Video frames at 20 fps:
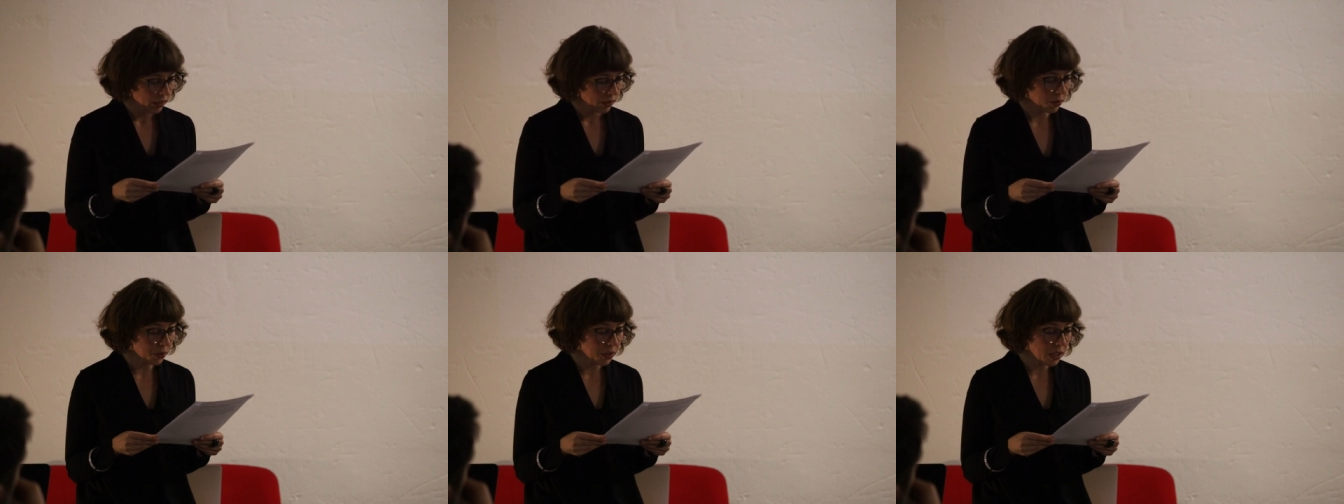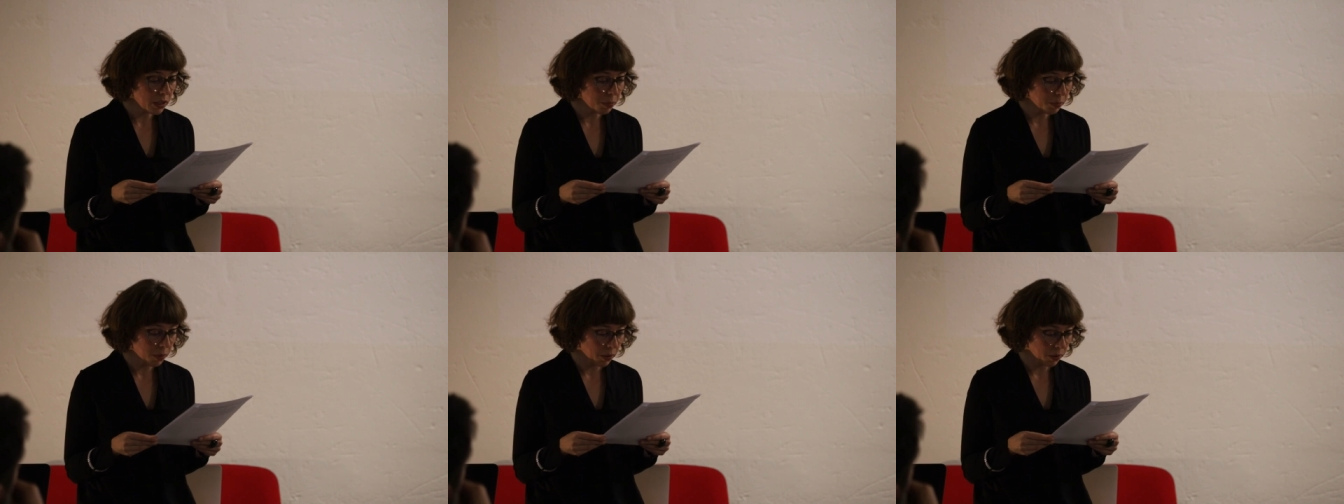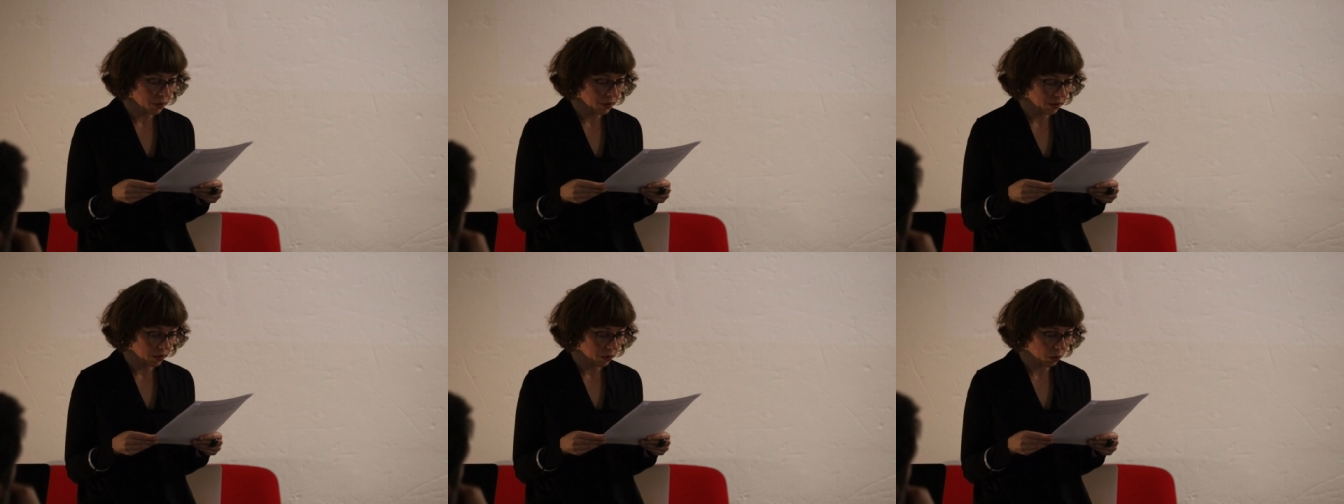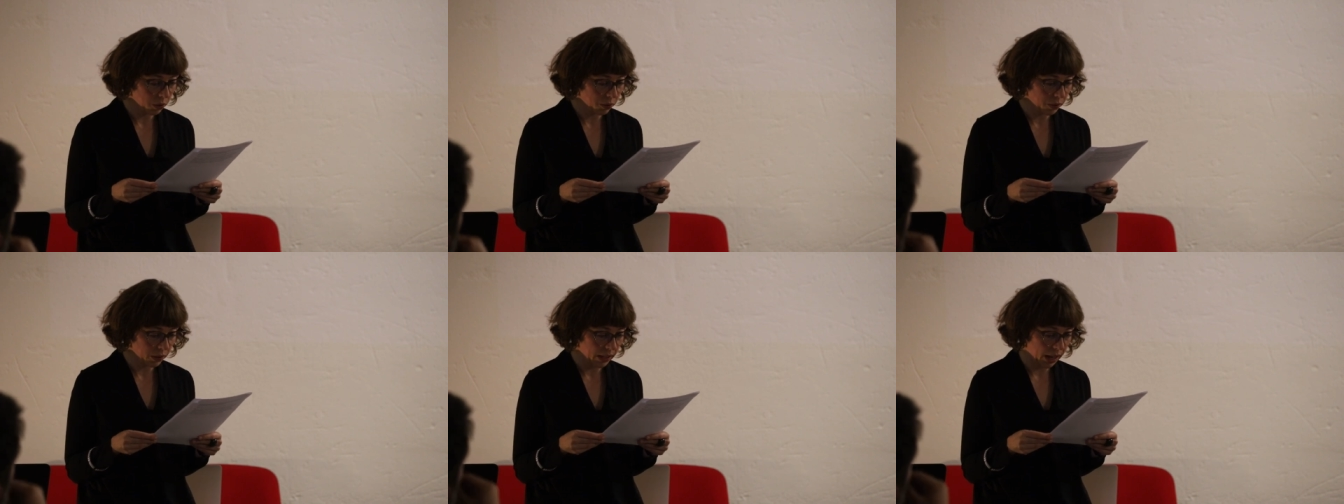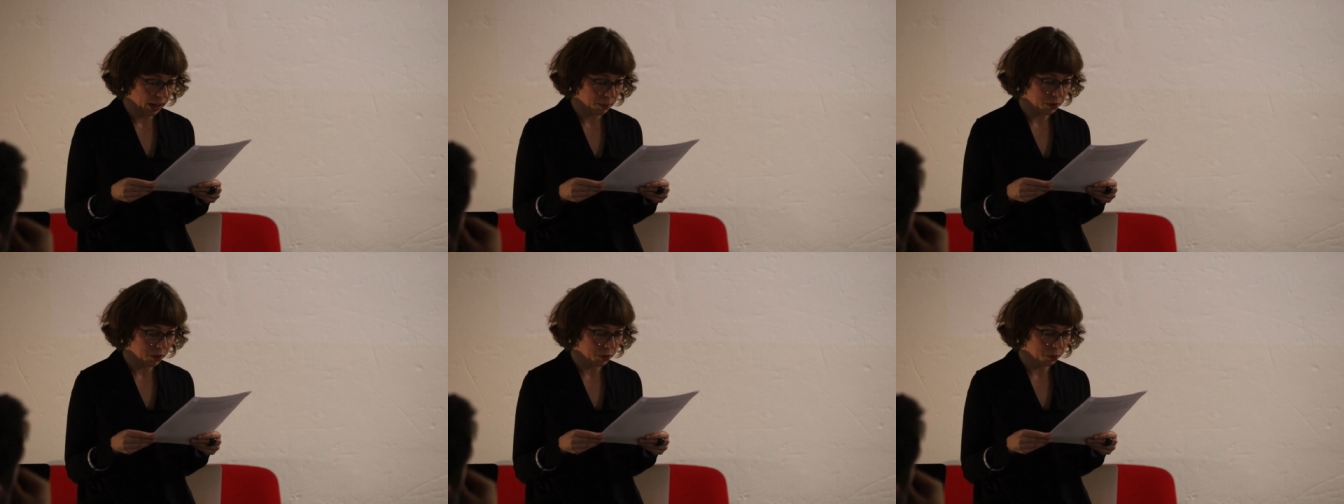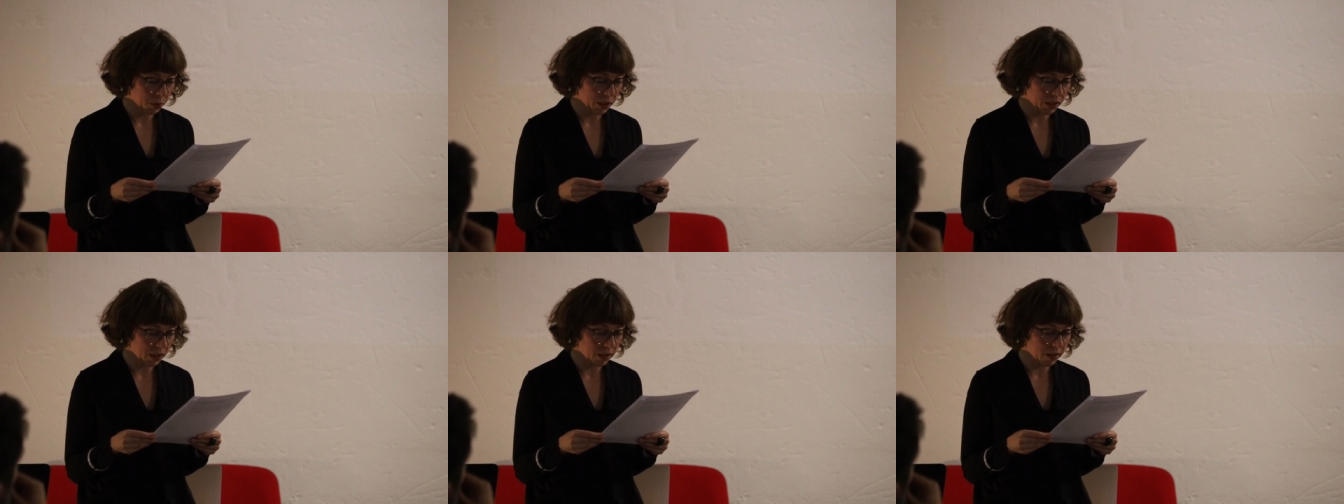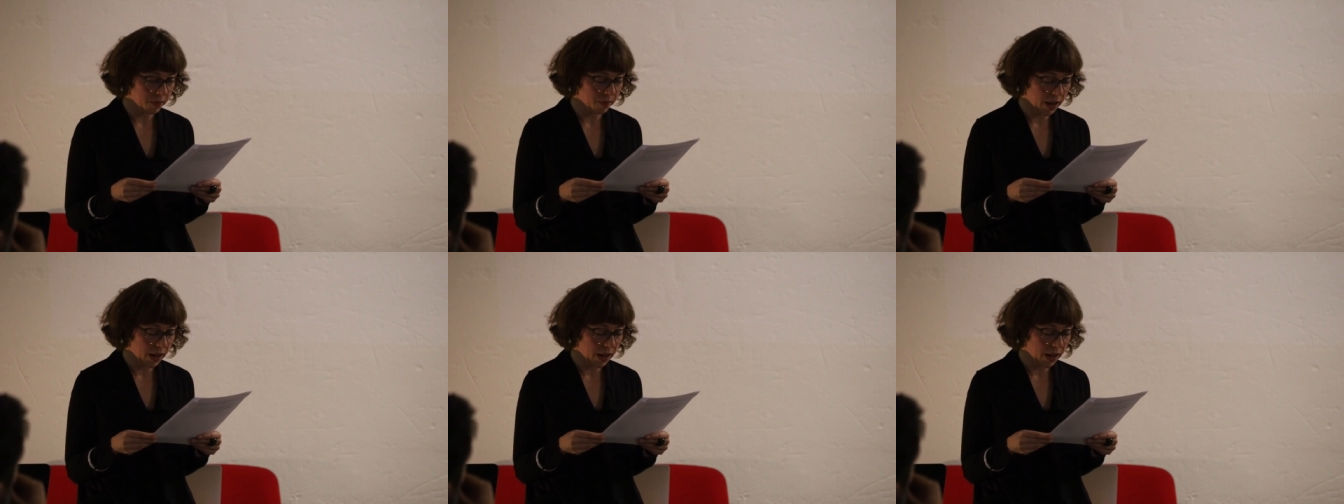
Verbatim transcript: So this process overlaps with the